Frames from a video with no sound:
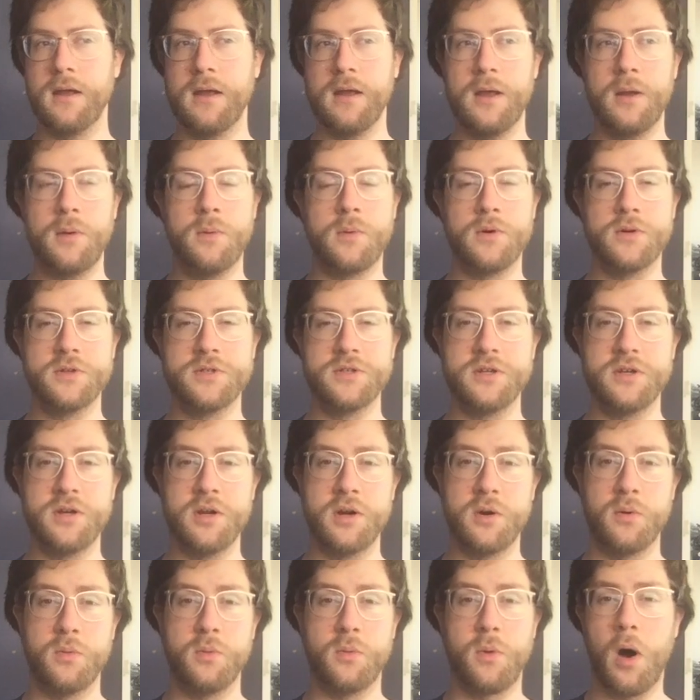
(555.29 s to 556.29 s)
equal to
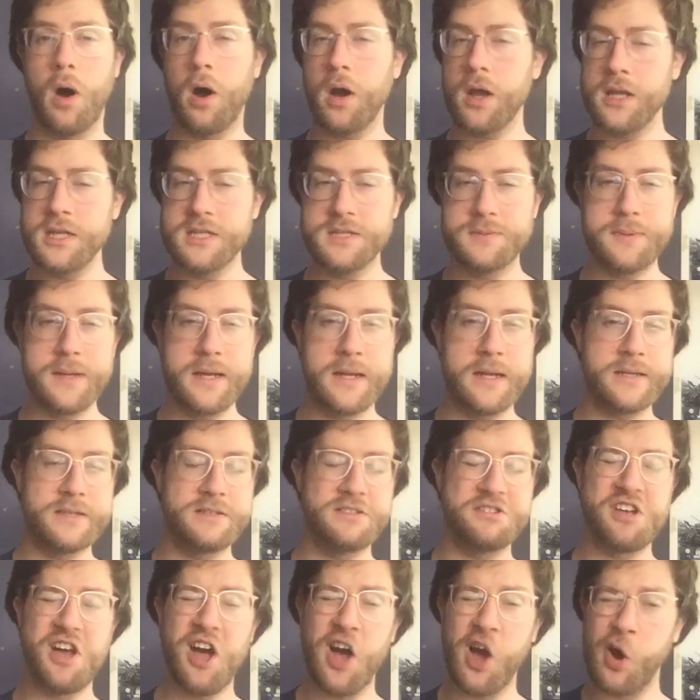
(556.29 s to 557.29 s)
your walking speed
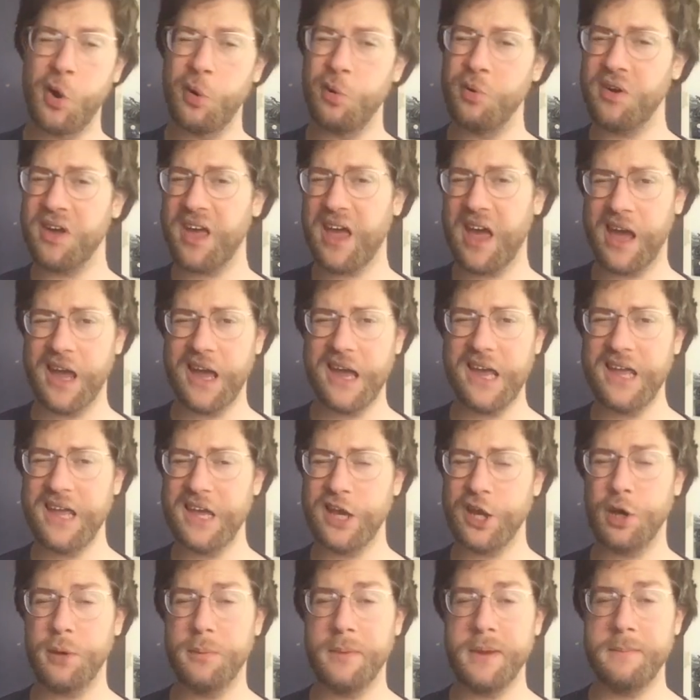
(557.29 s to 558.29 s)
is okay.
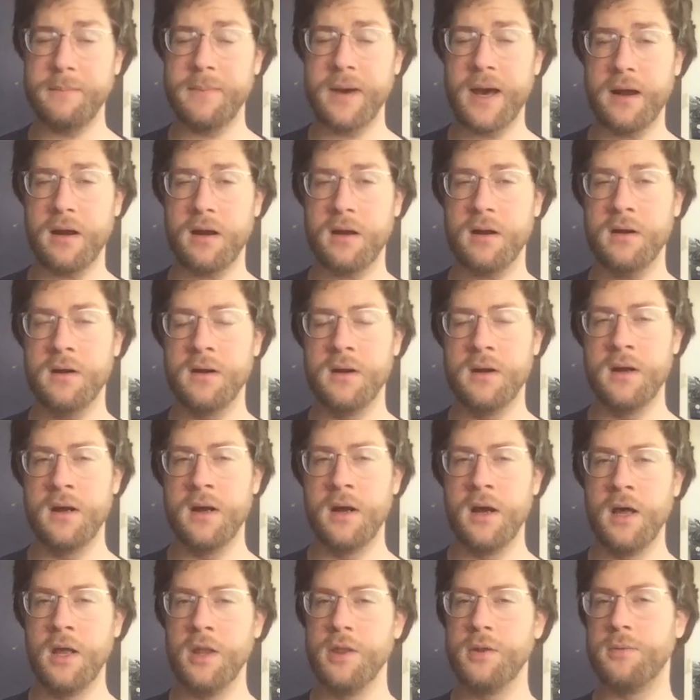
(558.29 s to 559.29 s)
It could be better.
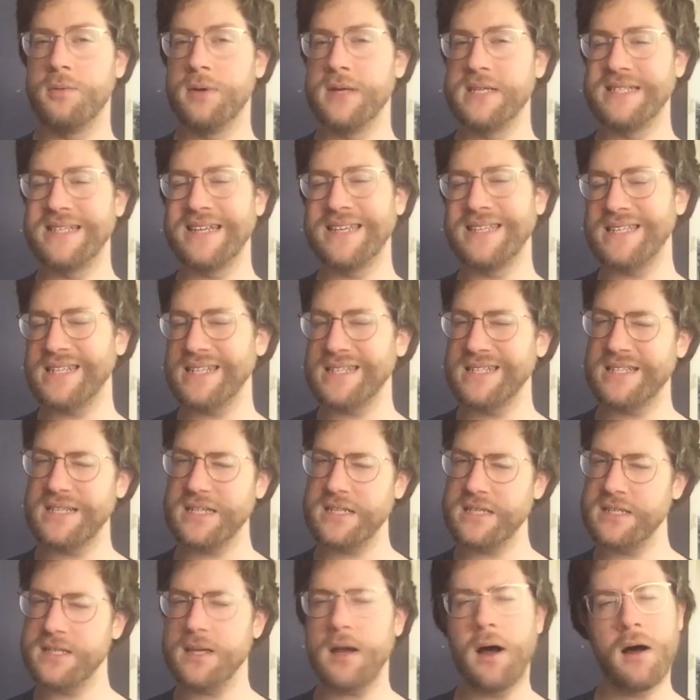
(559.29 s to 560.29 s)
Resistance
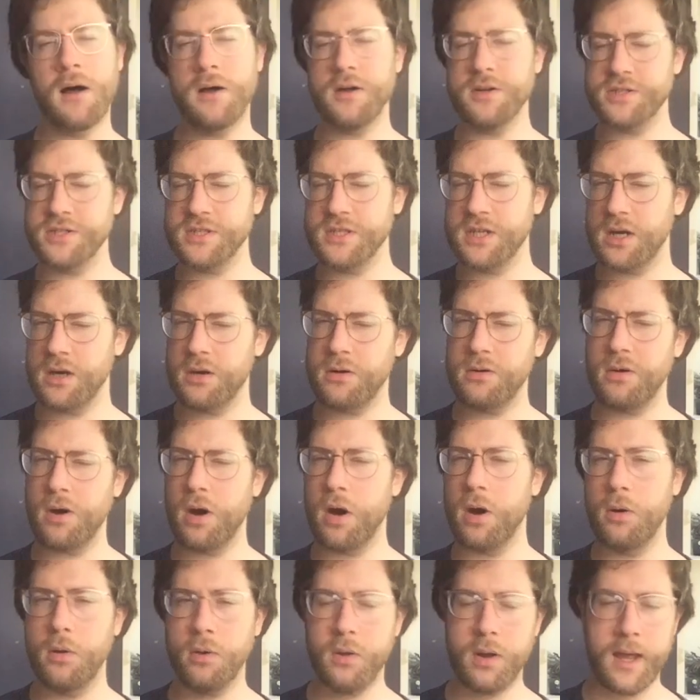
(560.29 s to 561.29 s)
is also
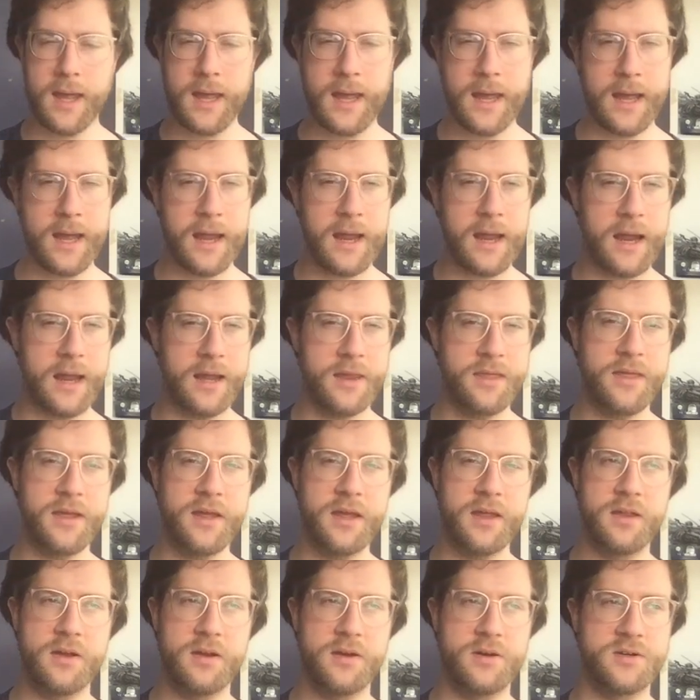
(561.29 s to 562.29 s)
okay. I
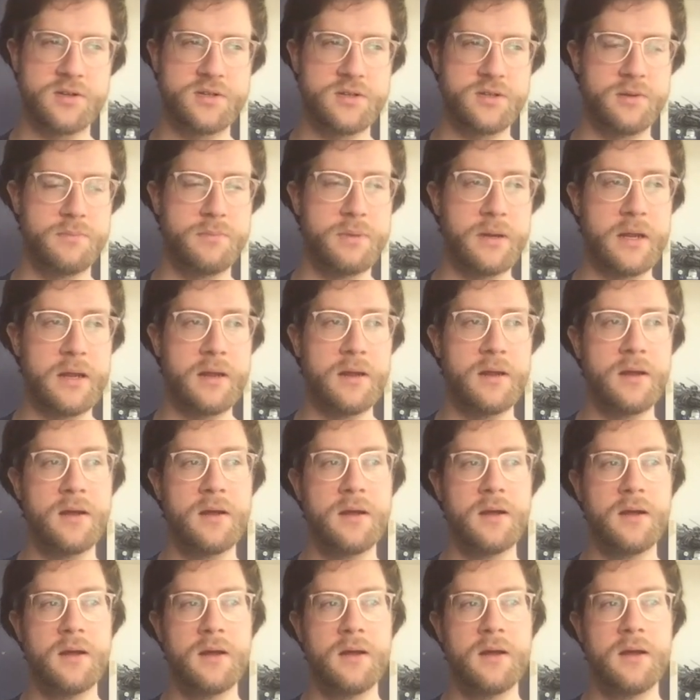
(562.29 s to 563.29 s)
think there should be,
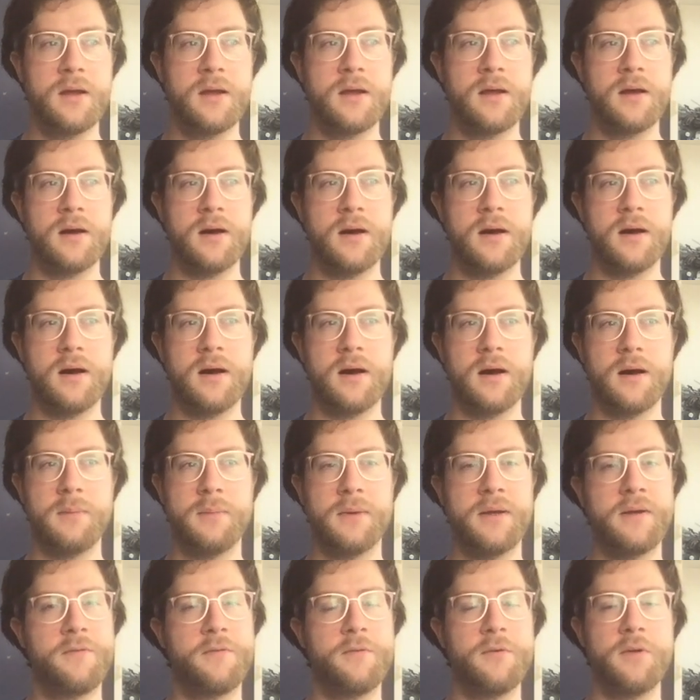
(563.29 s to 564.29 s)

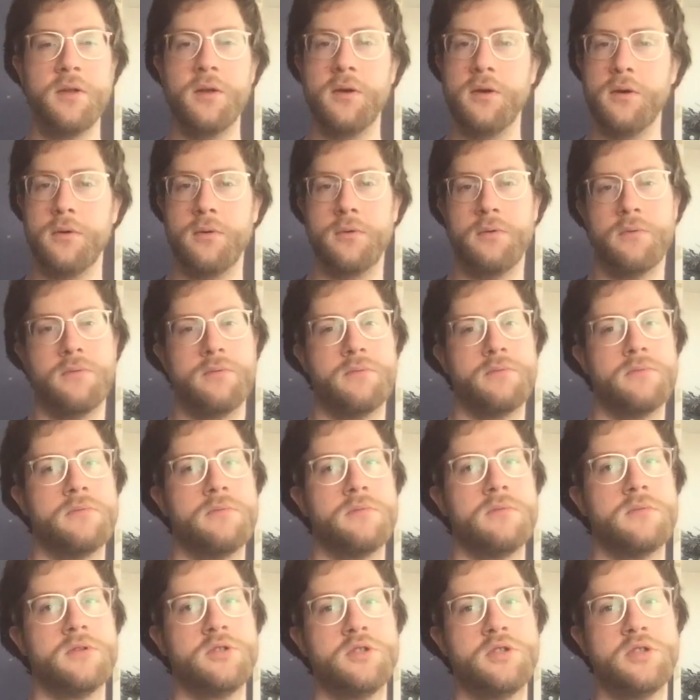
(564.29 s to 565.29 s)
if you
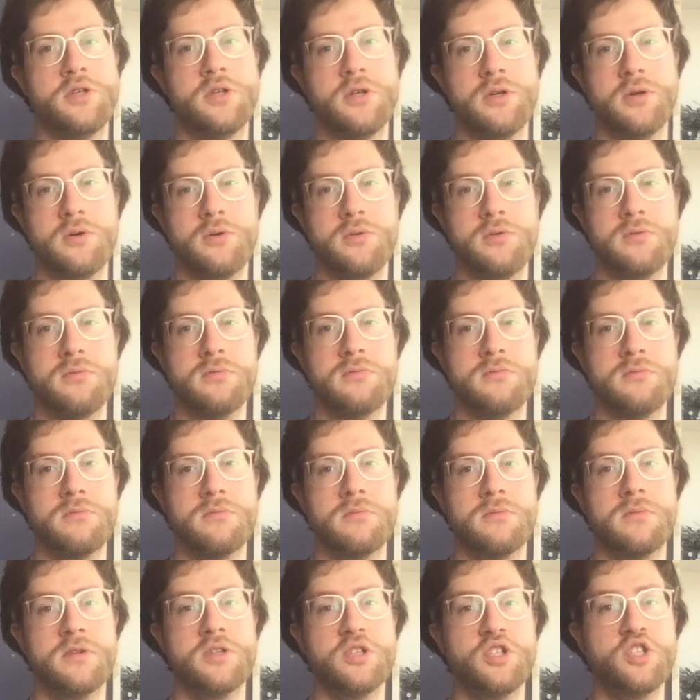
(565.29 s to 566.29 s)
to
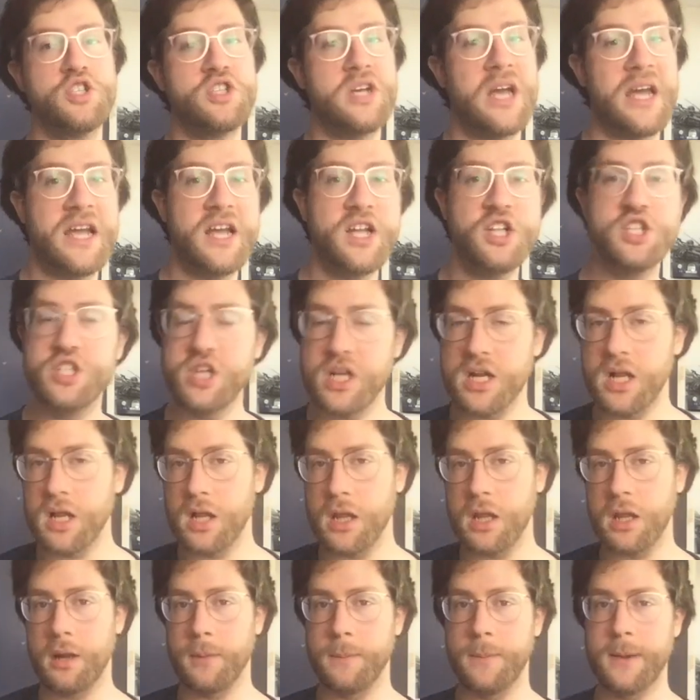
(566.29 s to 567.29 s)
change it a
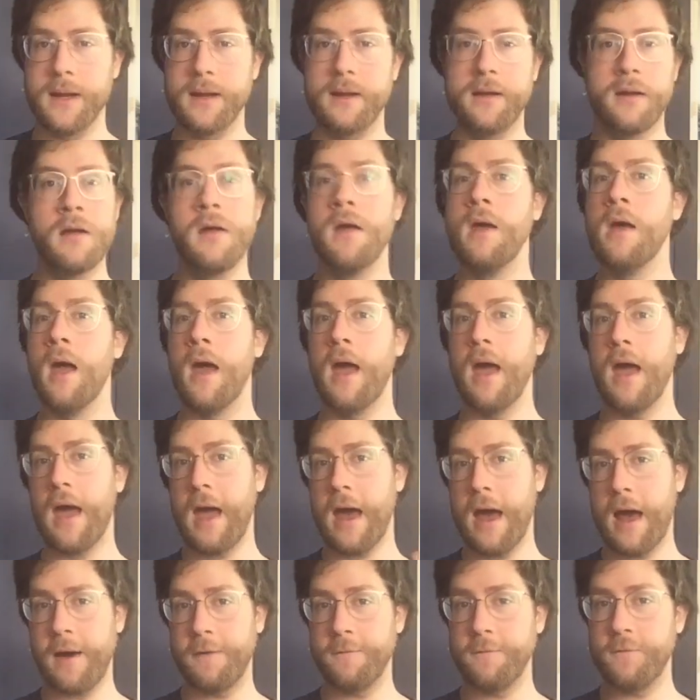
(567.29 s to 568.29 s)
little bit,
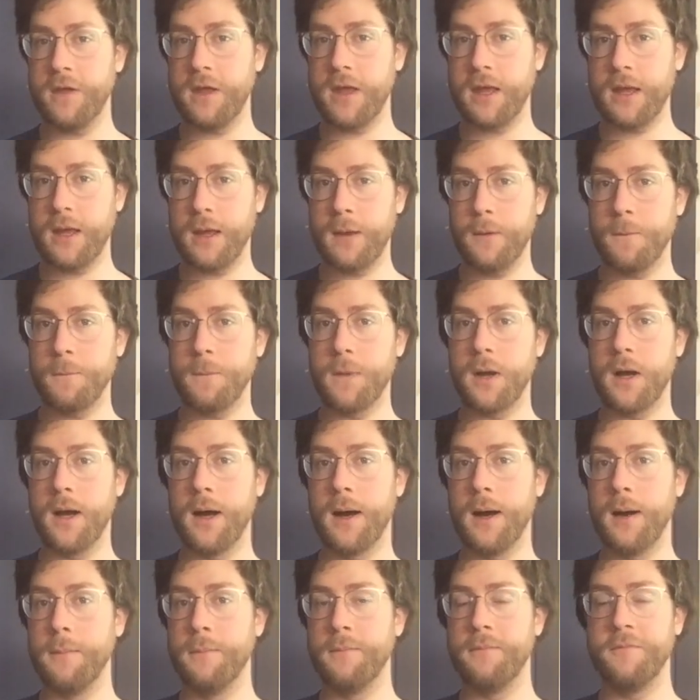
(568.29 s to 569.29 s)
have the
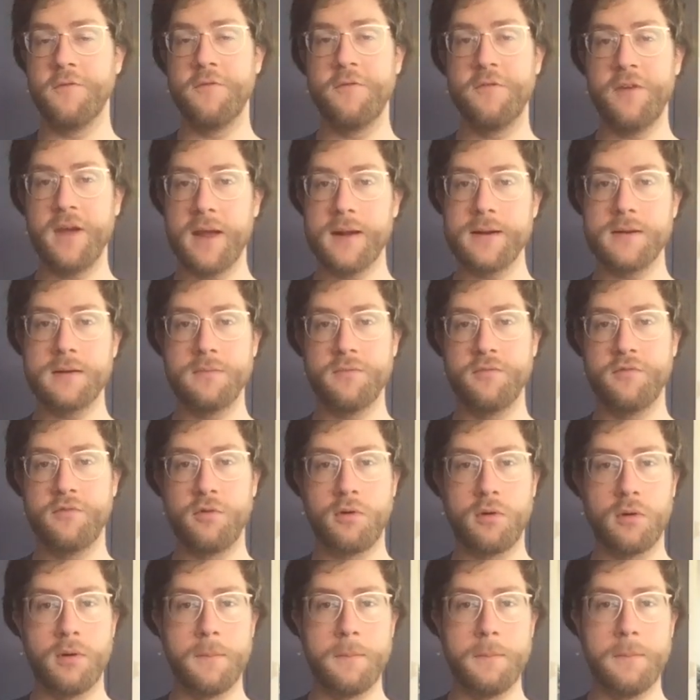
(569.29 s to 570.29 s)
phantom
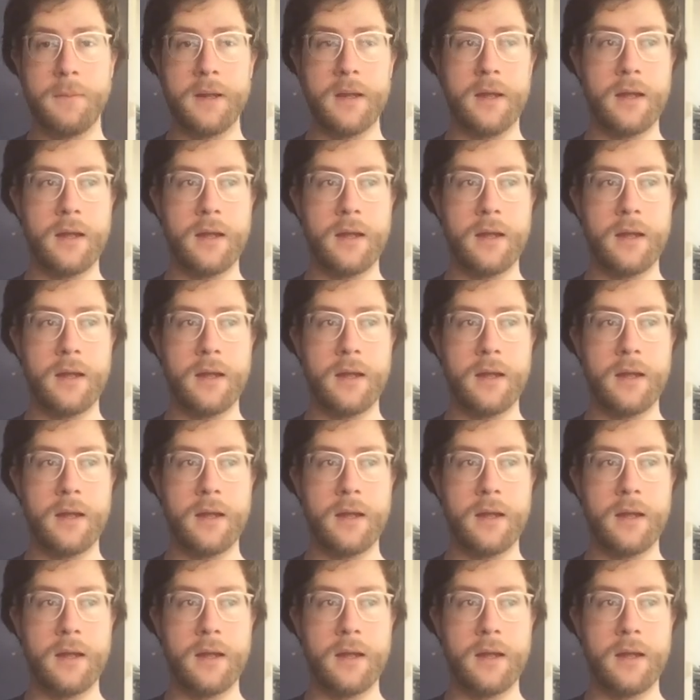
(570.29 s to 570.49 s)
form